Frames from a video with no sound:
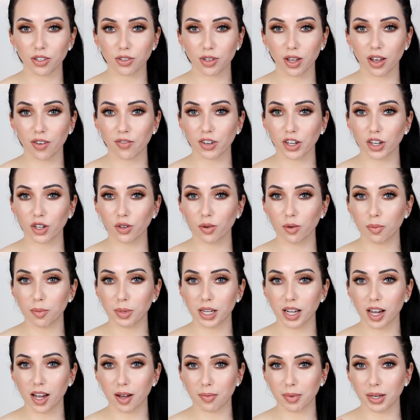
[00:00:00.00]
so that video will be
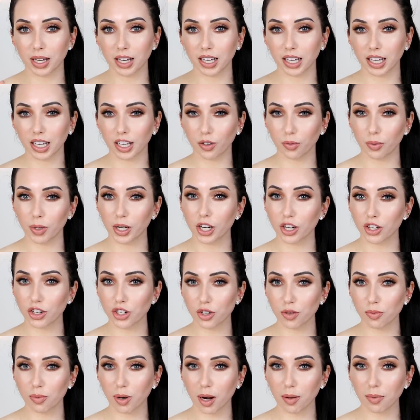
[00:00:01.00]
coming in a week or
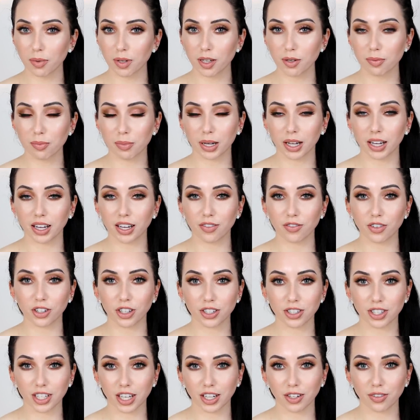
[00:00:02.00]
two probably, but if you're
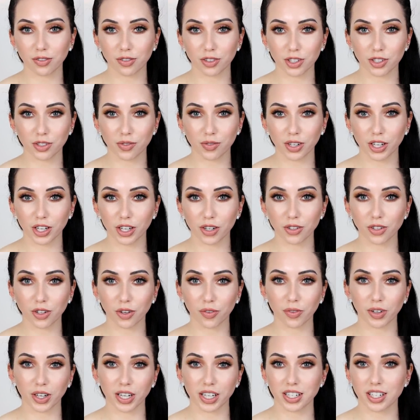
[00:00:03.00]
excited for this video,
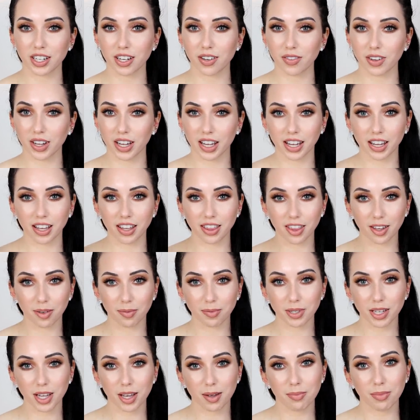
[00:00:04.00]
don't forget to give it a
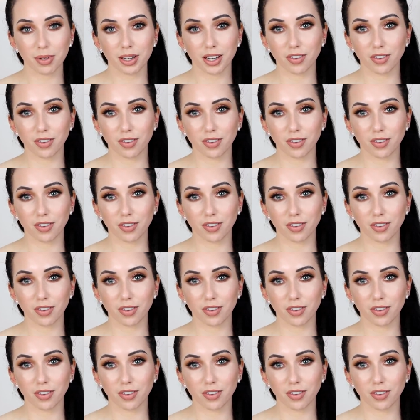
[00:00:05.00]
thumbs up.